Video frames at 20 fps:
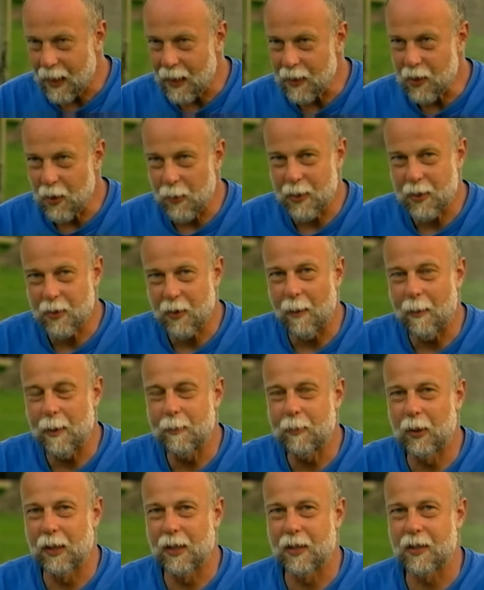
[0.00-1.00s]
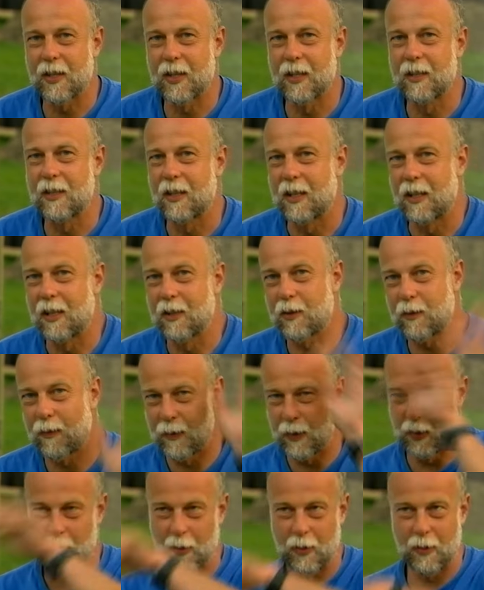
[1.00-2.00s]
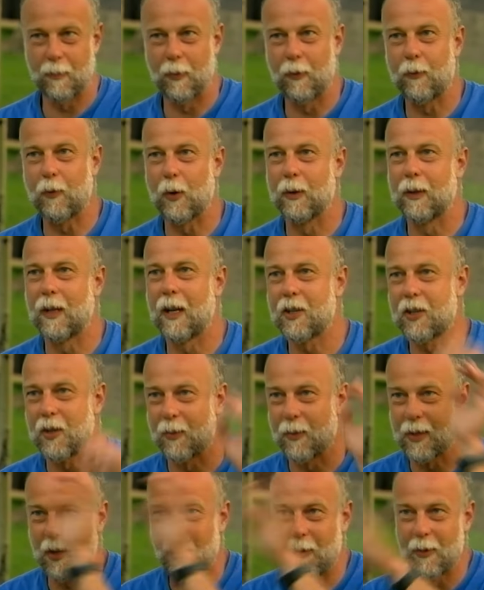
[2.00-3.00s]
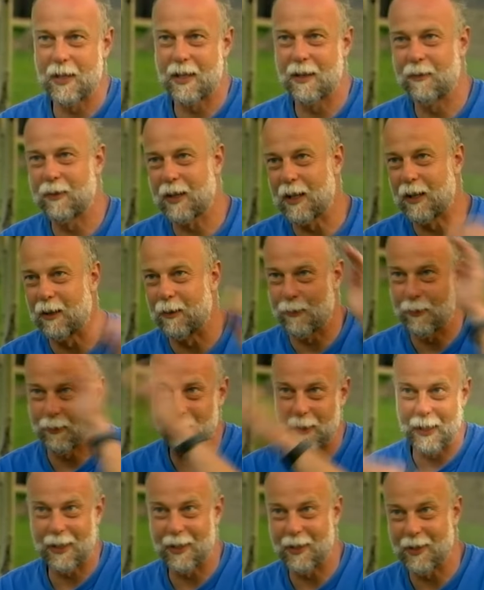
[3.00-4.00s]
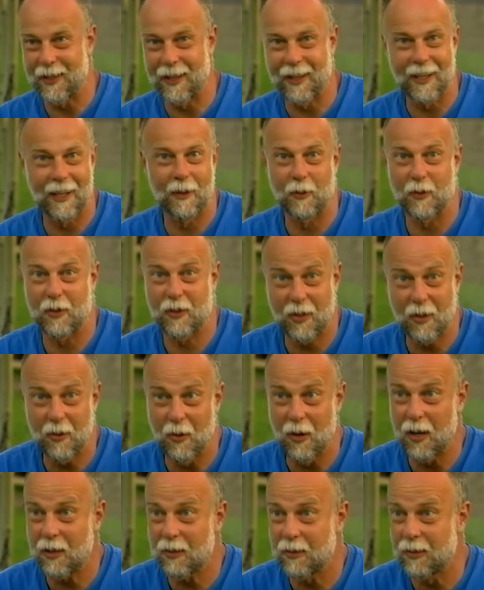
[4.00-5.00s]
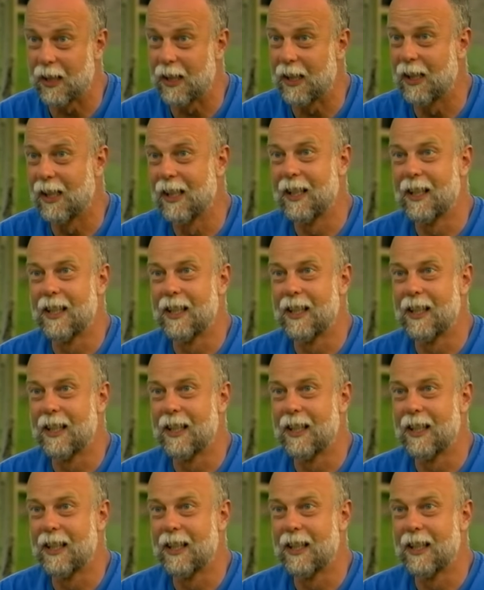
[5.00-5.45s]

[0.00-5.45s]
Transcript: so when Swami pulled us into interviews before lunch, it was always difficult for me because, like, I was so hungry.